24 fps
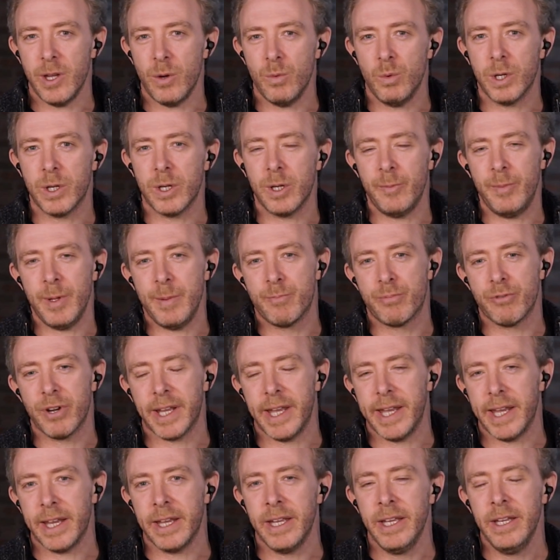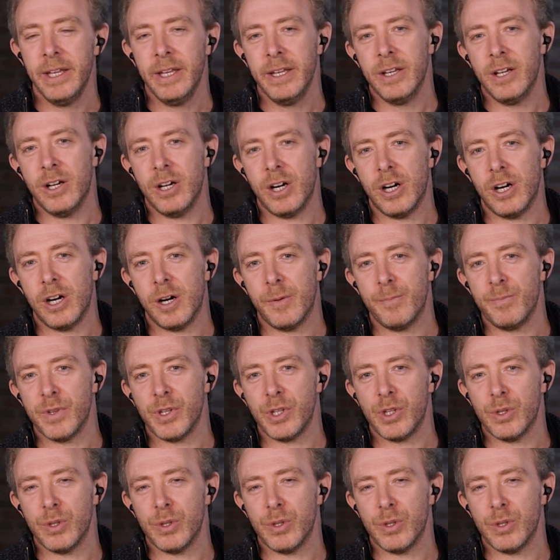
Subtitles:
We're going to be bringing our